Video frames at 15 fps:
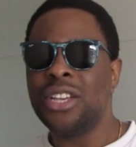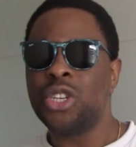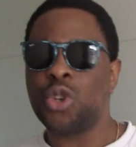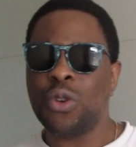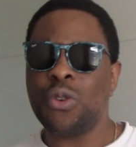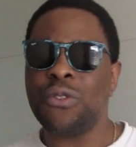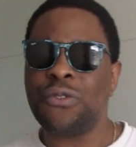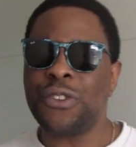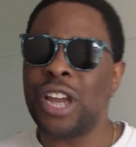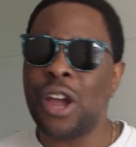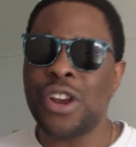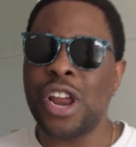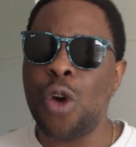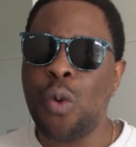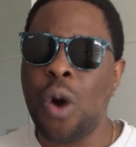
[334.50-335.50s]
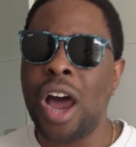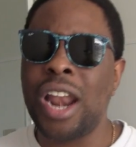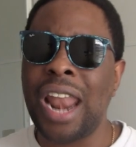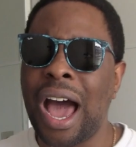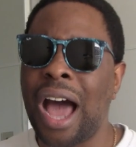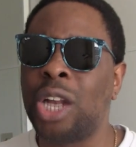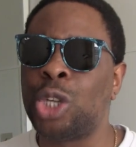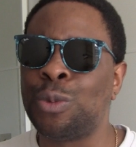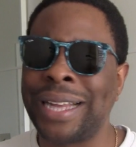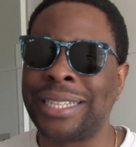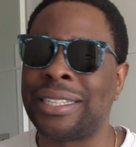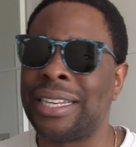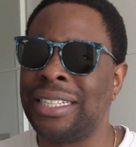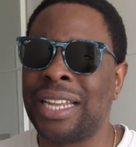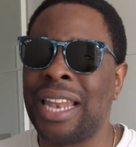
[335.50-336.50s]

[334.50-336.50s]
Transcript: So if you don't know what a large metal is,